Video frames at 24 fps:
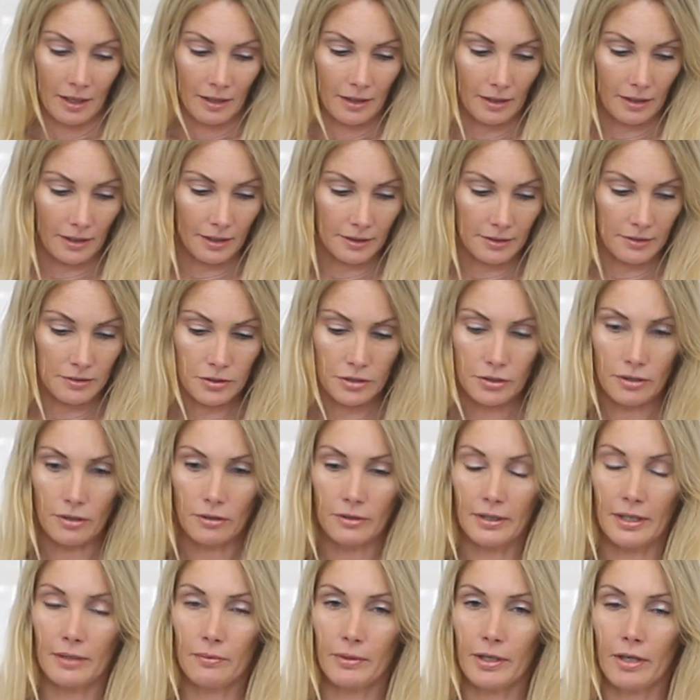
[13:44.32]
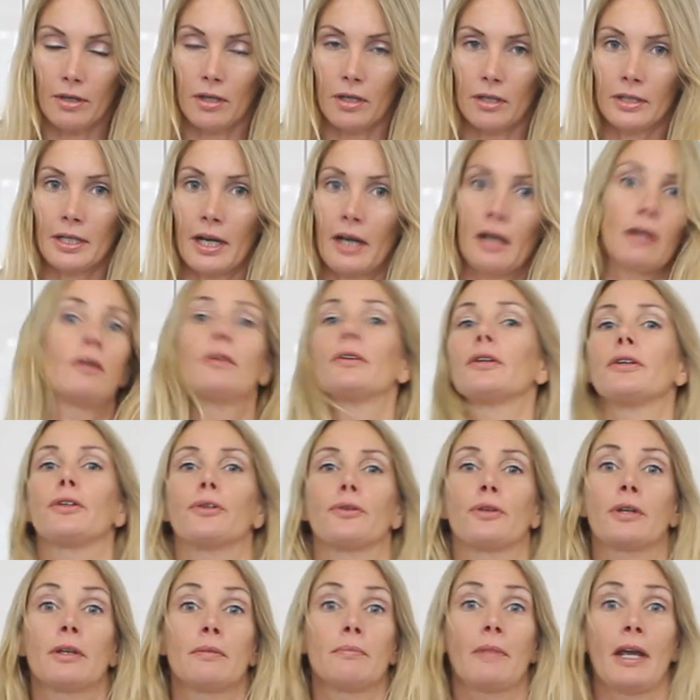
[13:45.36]
And so there we are. Now
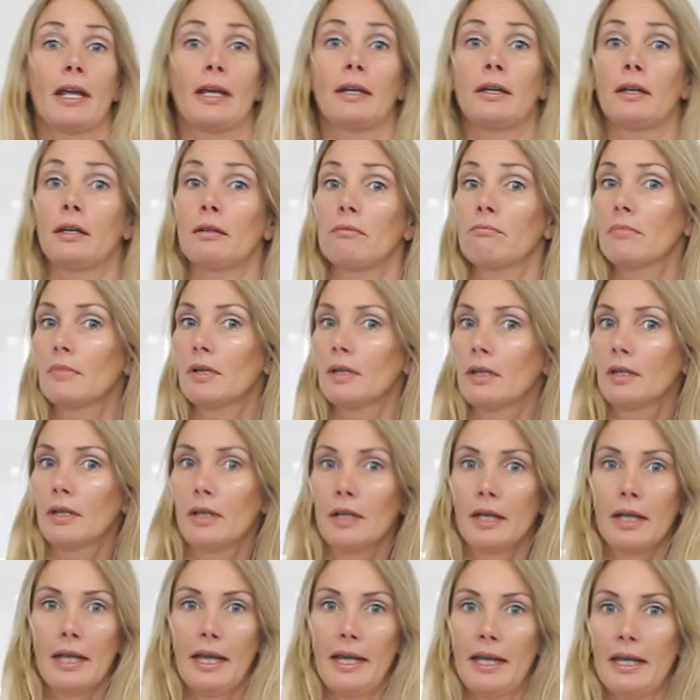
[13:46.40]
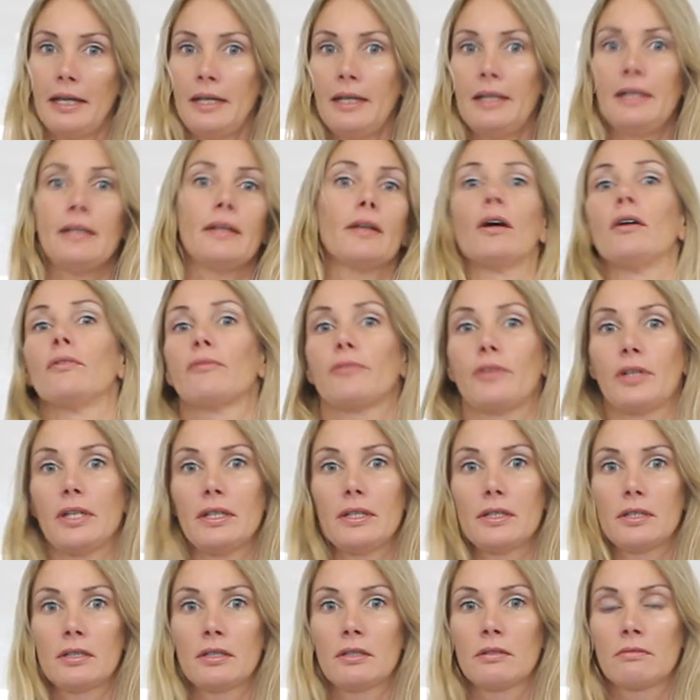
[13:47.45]
you can make any of
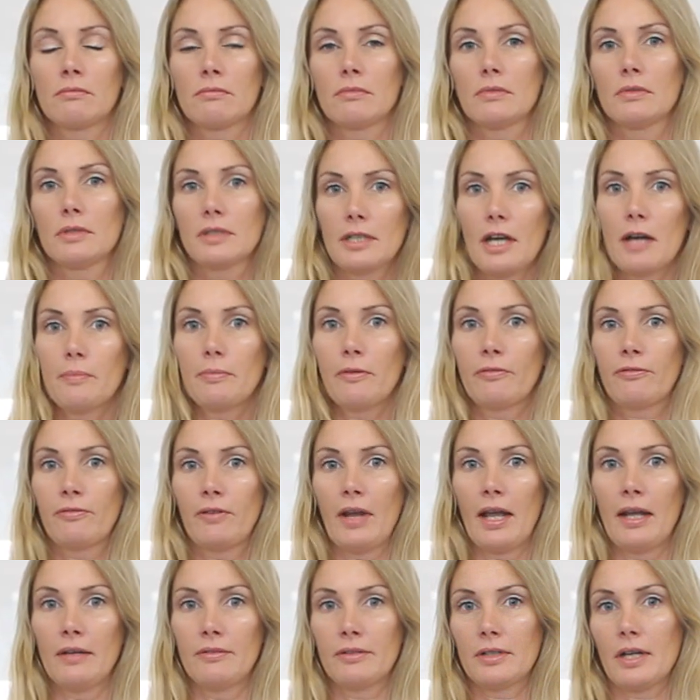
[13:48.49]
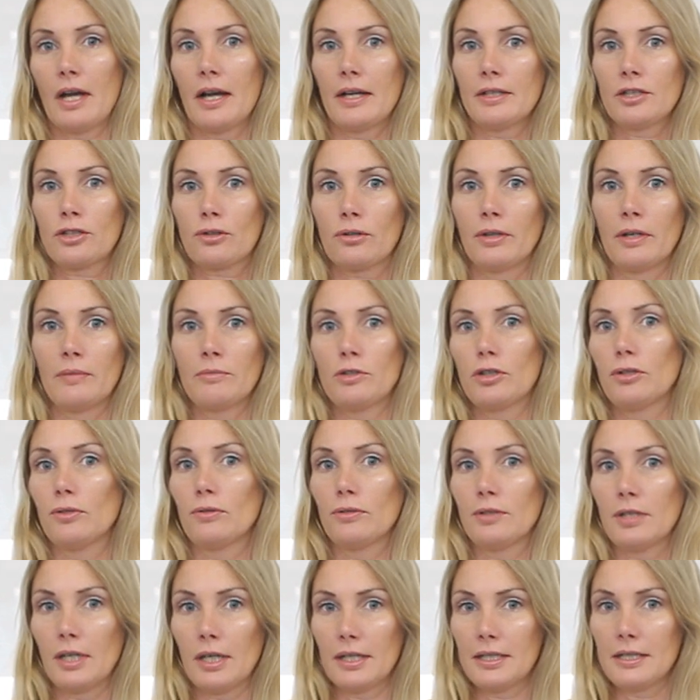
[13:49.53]
these type of flavored ice creams
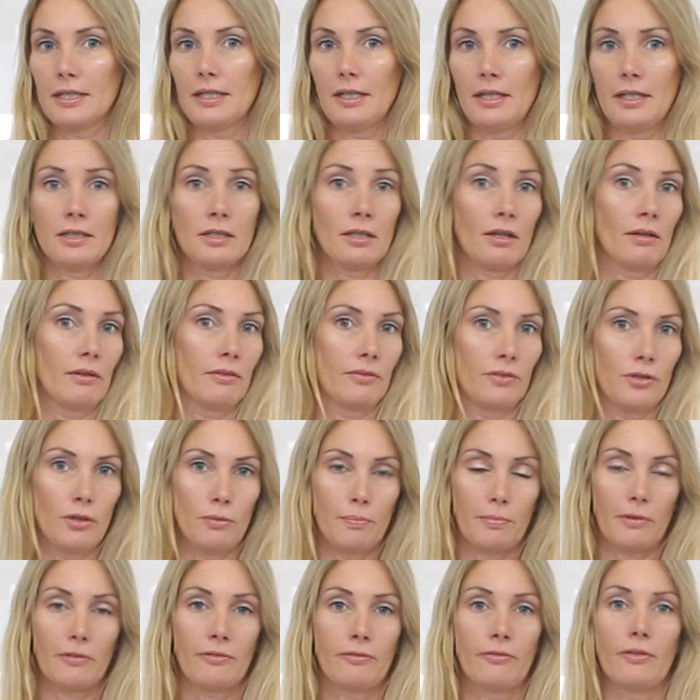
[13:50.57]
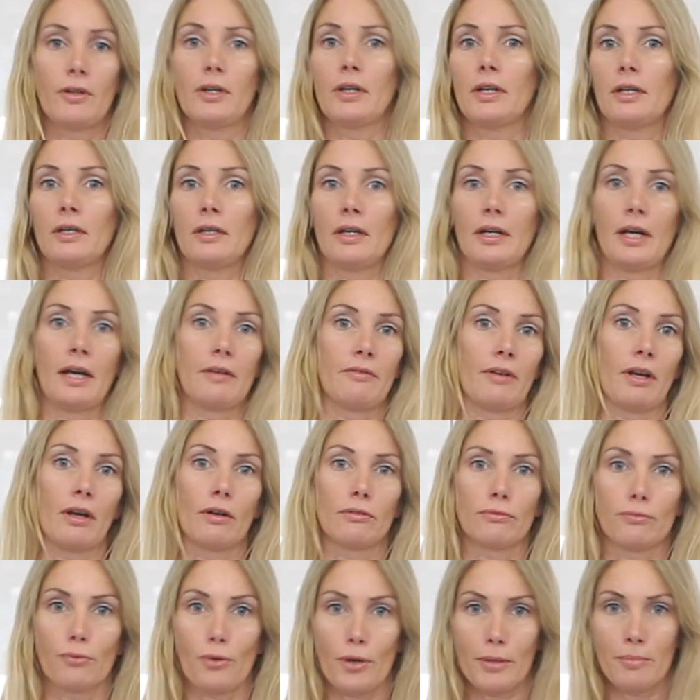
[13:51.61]
using tea. So if you prefer having a
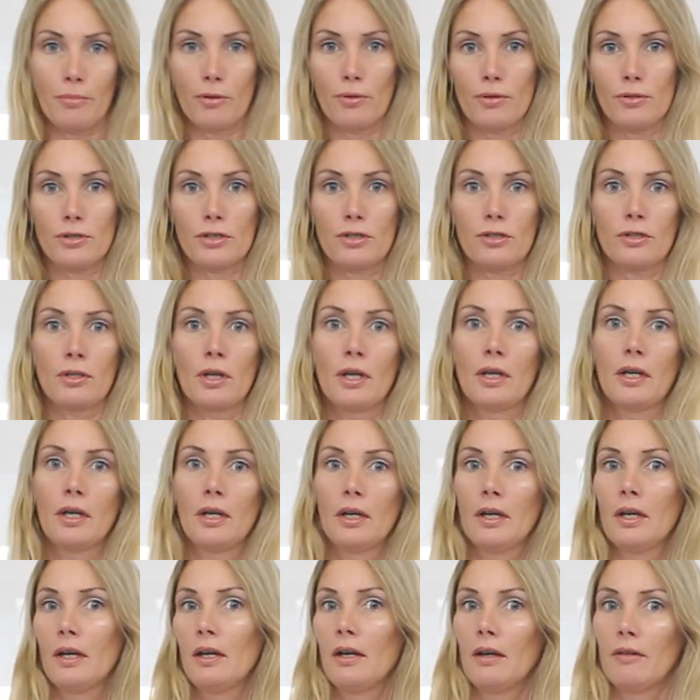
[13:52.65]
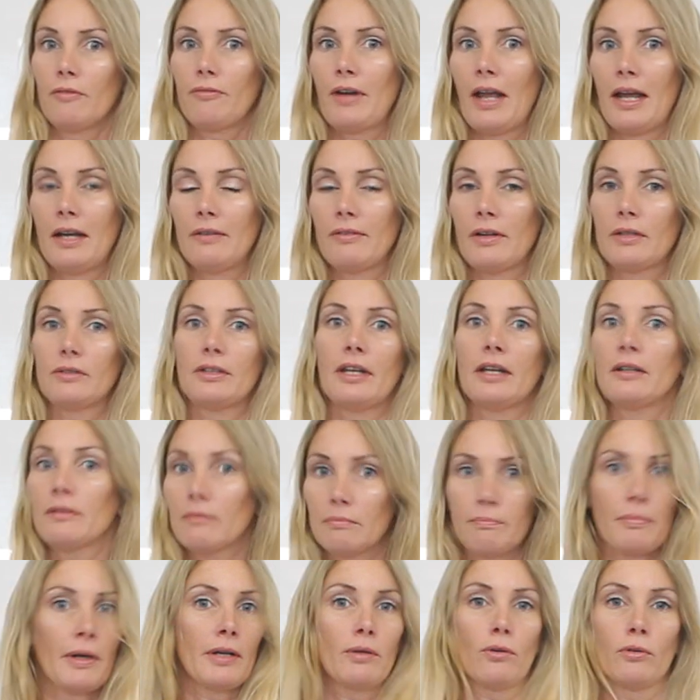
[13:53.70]
rooibos flavor, then
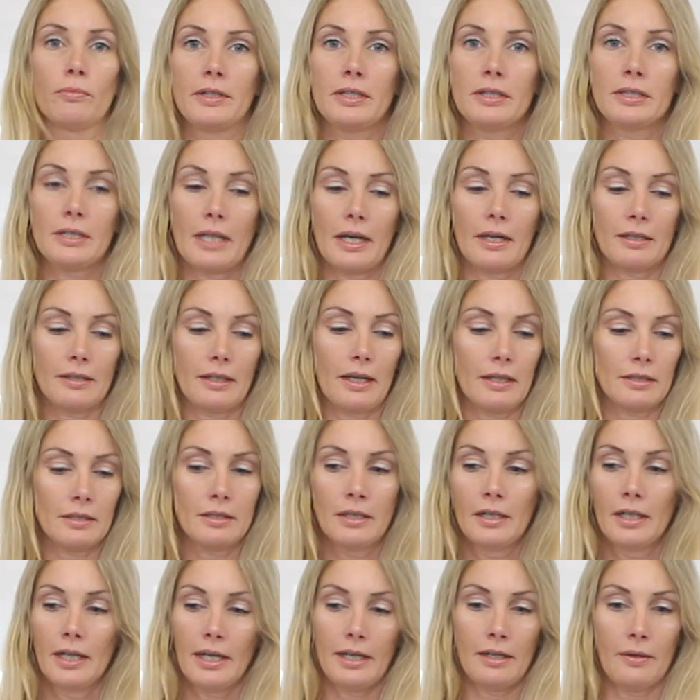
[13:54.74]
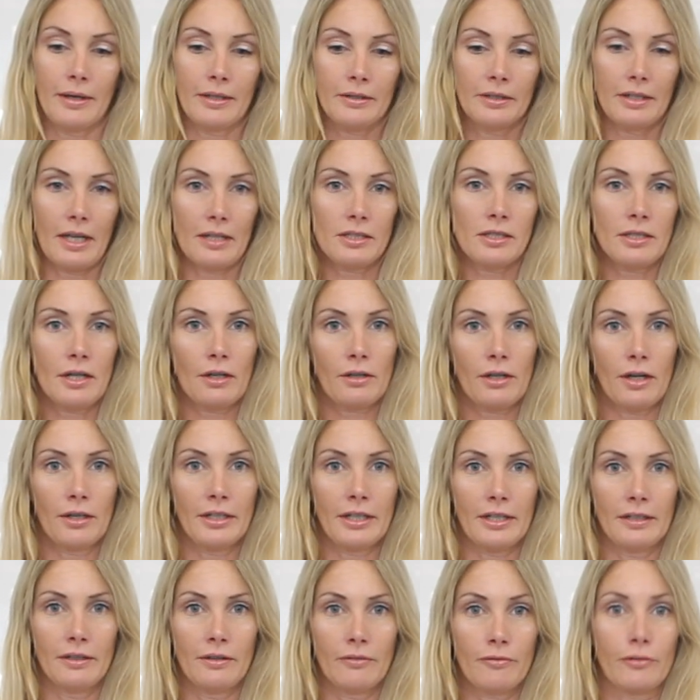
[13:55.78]
by all means add that. Anyway, that's now going in the